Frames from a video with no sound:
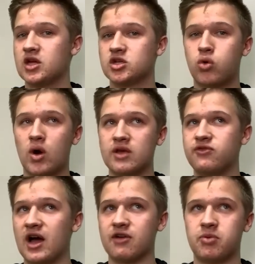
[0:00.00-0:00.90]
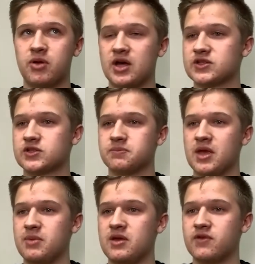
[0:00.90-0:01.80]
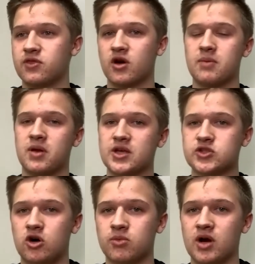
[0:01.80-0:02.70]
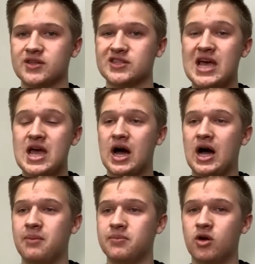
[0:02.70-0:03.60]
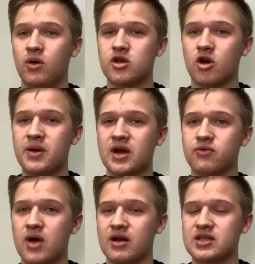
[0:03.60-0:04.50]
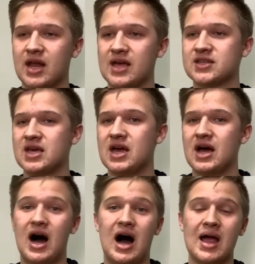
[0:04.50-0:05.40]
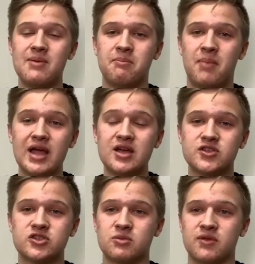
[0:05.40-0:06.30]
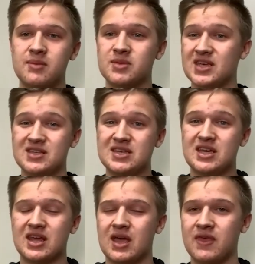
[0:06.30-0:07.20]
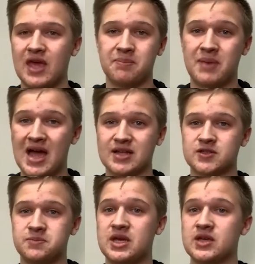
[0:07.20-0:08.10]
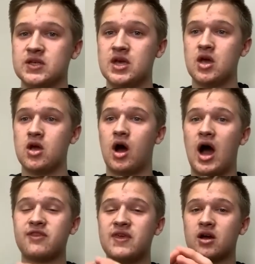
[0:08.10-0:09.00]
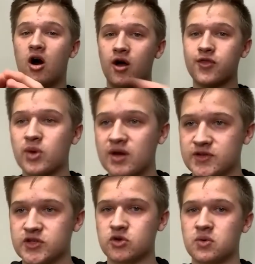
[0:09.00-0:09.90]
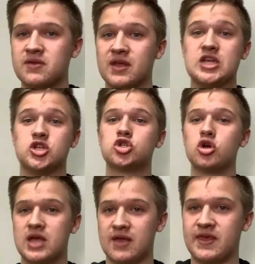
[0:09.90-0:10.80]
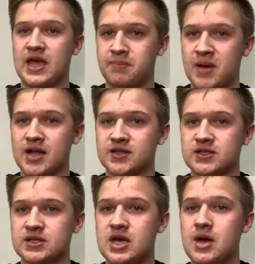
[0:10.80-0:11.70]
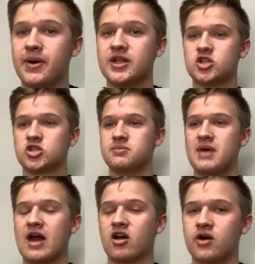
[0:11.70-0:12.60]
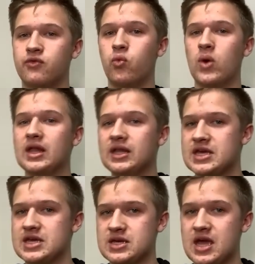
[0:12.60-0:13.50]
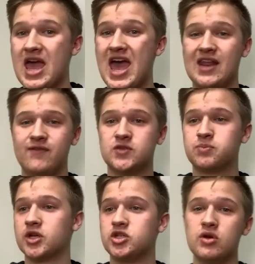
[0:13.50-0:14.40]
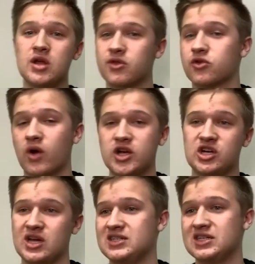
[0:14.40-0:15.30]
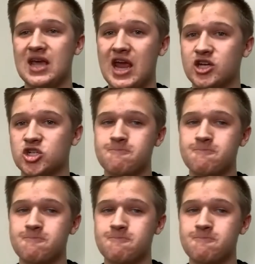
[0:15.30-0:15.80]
25 plus, maybe even 30 plus home runs. Noah, your pick of Rowdy Tellez. My concern with him is he going to get the at-bats? Because I think all three of us agree that he should get the at-bats, but it's just a matter of will he? And if he's platooning with Grichuk at DH,